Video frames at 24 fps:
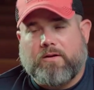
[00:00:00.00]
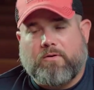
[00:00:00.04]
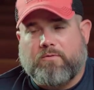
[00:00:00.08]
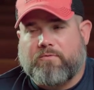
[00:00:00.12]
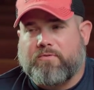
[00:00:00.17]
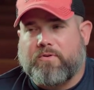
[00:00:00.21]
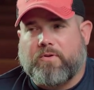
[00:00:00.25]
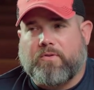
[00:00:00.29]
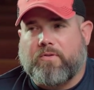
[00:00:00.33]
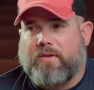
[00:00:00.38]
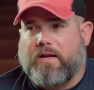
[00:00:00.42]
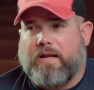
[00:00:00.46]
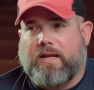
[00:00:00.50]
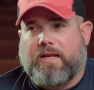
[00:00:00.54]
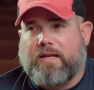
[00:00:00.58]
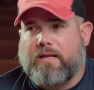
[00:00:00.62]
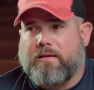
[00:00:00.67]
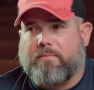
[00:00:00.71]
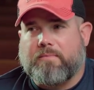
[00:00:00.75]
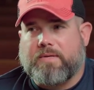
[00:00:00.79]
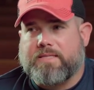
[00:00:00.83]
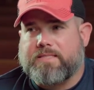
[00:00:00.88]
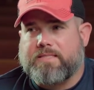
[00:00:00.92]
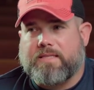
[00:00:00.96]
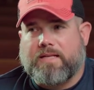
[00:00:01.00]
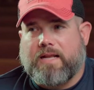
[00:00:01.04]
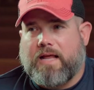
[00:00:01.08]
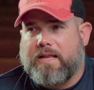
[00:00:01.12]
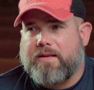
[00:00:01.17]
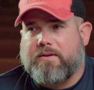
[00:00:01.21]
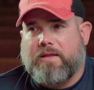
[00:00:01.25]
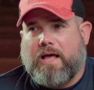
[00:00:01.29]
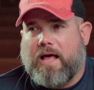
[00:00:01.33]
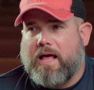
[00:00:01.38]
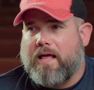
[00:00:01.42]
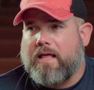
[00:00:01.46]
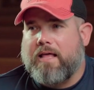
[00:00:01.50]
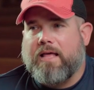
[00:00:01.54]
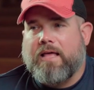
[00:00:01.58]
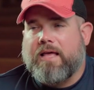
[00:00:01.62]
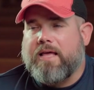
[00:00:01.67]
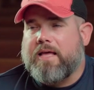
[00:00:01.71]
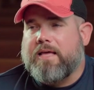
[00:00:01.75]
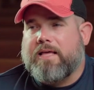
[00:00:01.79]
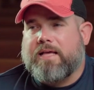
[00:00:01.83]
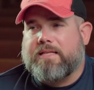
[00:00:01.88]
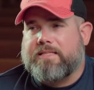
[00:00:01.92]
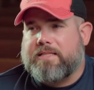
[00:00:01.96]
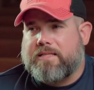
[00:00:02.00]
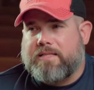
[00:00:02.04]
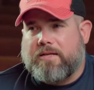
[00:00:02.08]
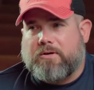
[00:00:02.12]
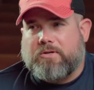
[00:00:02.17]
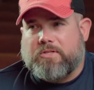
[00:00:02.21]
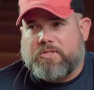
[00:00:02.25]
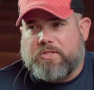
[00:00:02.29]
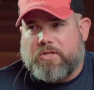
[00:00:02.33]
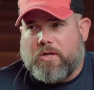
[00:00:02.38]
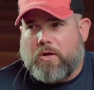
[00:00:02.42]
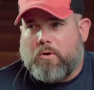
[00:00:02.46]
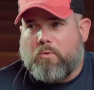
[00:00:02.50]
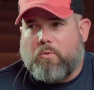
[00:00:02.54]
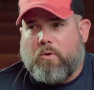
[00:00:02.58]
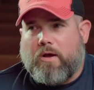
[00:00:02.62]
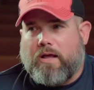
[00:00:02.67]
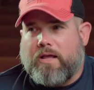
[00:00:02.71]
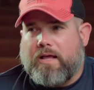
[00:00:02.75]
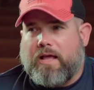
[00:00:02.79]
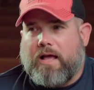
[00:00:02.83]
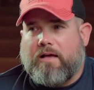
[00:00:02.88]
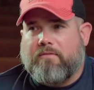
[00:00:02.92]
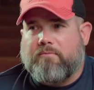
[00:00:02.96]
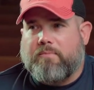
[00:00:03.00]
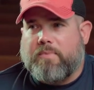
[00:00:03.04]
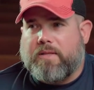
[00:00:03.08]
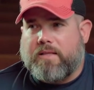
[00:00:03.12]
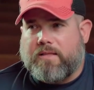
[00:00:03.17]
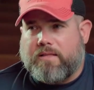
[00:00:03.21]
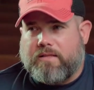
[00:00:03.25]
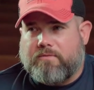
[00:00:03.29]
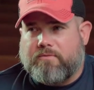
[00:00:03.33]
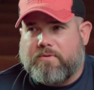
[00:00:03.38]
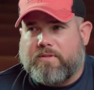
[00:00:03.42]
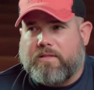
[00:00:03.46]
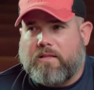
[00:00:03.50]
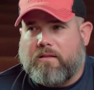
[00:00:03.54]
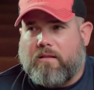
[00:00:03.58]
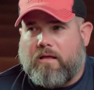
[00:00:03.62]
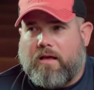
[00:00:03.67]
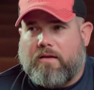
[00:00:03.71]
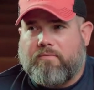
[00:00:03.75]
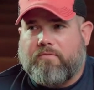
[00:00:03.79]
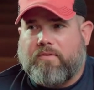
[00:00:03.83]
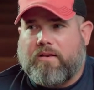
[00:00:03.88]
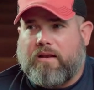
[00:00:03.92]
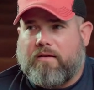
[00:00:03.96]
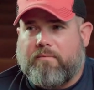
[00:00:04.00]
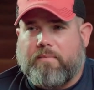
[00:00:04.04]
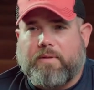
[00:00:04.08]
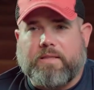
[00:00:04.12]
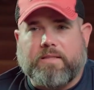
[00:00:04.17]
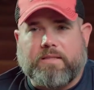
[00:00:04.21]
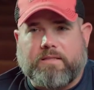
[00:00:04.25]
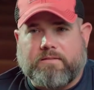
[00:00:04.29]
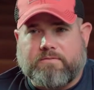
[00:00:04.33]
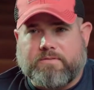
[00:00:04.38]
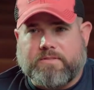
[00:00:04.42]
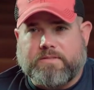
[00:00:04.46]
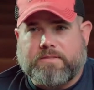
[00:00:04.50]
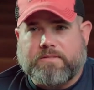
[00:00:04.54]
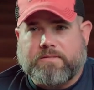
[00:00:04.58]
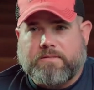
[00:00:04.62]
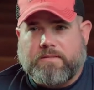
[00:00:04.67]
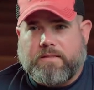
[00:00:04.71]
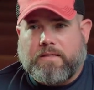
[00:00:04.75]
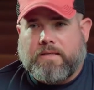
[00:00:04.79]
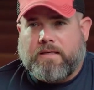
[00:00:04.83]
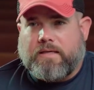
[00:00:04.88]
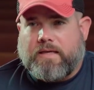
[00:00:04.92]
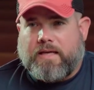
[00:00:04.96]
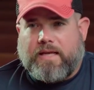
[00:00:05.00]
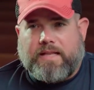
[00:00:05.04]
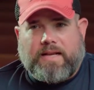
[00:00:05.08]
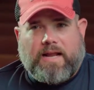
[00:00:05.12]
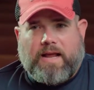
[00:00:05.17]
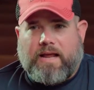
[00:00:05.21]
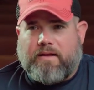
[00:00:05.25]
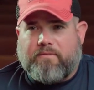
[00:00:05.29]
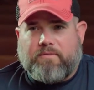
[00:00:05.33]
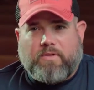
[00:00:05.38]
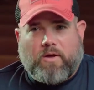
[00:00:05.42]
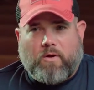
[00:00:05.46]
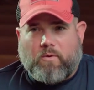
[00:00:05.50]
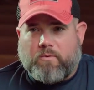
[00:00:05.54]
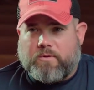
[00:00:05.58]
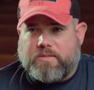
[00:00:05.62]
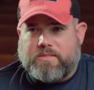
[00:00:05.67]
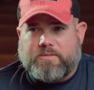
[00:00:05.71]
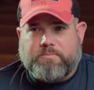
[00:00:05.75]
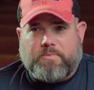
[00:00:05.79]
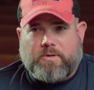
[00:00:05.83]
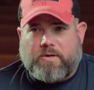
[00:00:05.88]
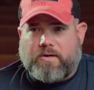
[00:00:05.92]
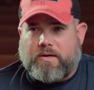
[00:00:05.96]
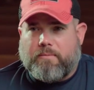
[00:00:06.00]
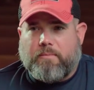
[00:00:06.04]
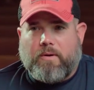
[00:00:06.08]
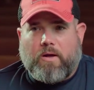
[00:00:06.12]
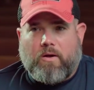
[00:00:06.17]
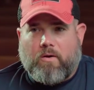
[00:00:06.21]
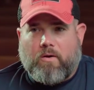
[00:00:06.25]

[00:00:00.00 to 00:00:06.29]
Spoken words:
feel that I am. I said, there's no way I've been living the life that I've been living, and I have the Holy Spirit in my